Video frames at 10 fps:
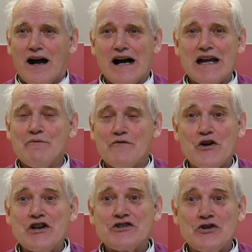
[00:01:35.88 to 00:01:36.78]
I am
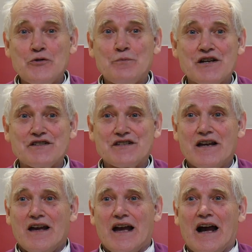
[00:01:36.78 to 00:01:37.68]
very dubious
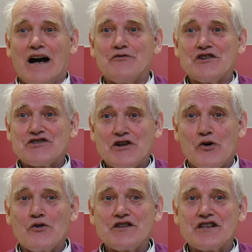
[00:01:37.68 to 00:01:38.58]
of the
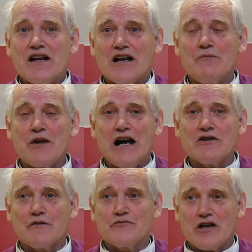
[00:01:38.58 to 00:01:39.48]
stories coming
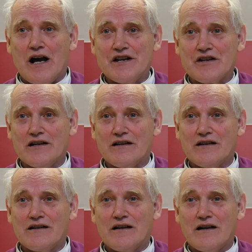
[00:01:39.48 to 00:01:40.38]
out of China.
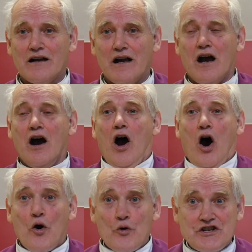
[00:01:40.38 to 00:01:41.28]

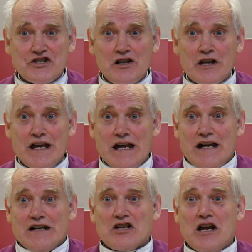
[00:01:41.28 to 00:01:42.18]
Originally,
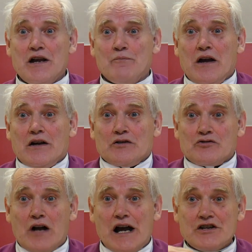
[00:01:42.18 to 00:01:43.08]
they
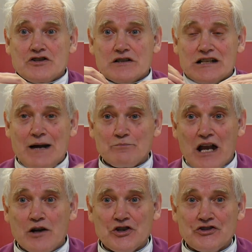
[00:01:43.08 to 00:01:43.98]
tried to clamp
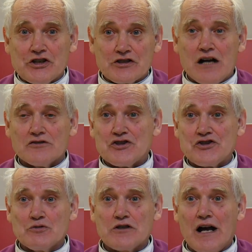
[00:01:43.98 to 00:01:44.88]
down on the doctors
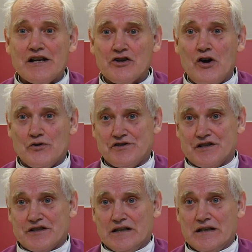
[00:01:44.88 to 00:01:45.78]
who diagnosed
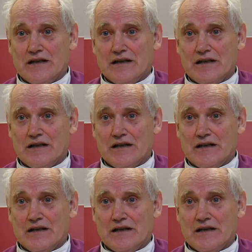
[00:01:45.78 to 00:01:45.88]
it.